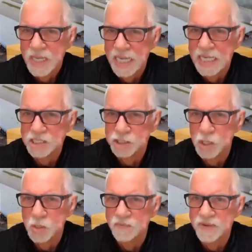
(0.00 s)
And
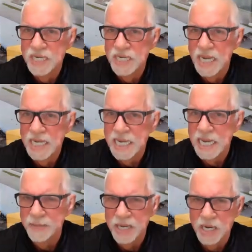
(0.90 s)
so when I
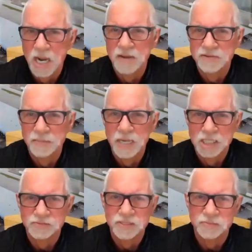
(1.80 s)
came here off the
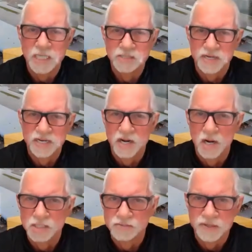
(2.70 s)
bus with my
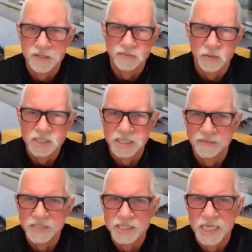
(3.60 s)

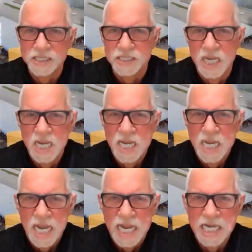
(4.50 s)
$20.47,
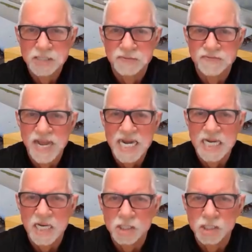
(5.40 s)
I had to
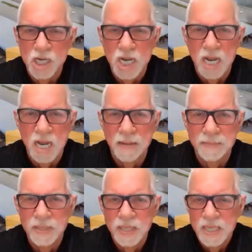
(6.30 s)
find a job,
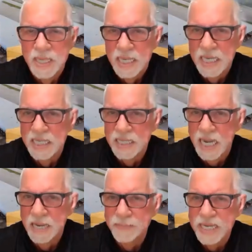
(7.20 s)
and
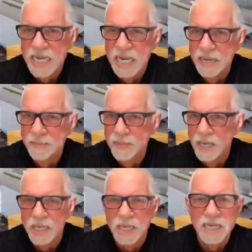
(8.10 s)
I became
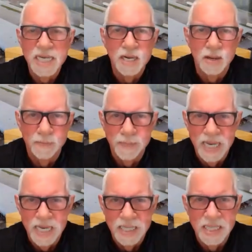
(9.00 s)
a cleanup
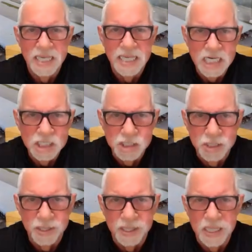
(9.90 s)
man
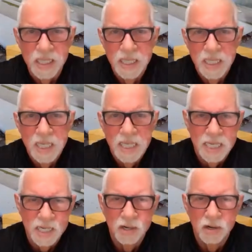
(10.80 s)
initially
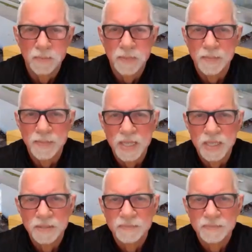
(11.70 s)
in a lumber mill.